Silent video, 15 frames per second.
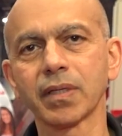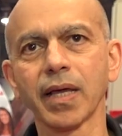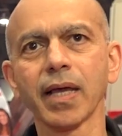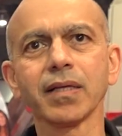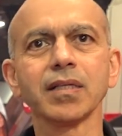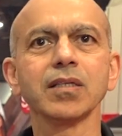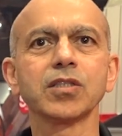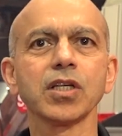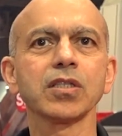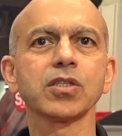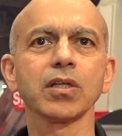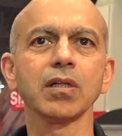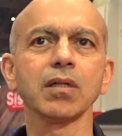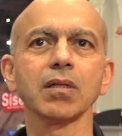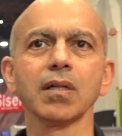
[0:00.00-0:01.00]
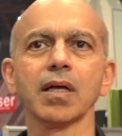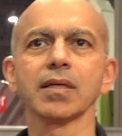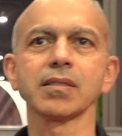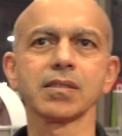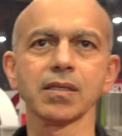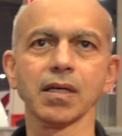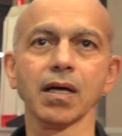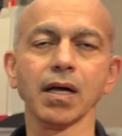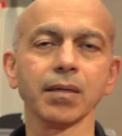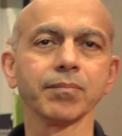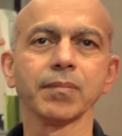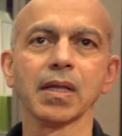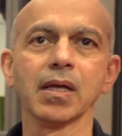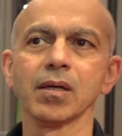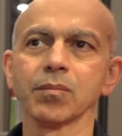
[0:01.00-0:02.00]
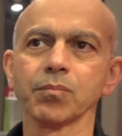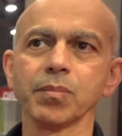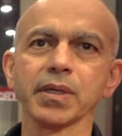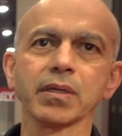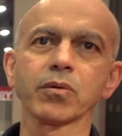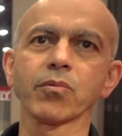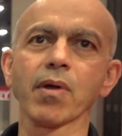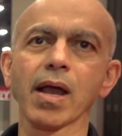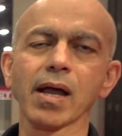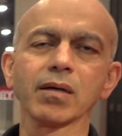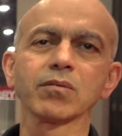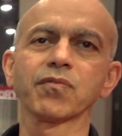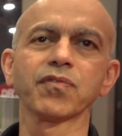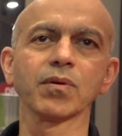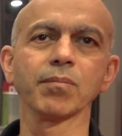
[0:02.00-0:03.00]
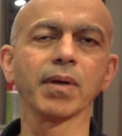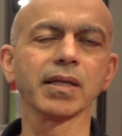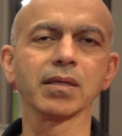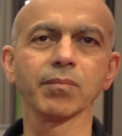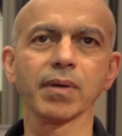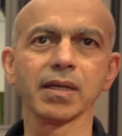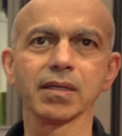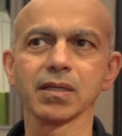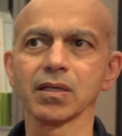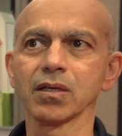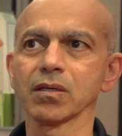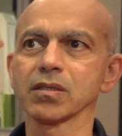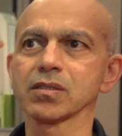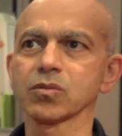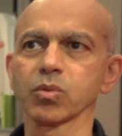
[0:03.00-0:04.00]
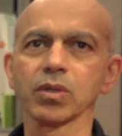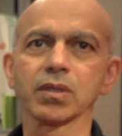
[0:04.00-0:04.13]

Gandy Digital has uh, been around for many, many years.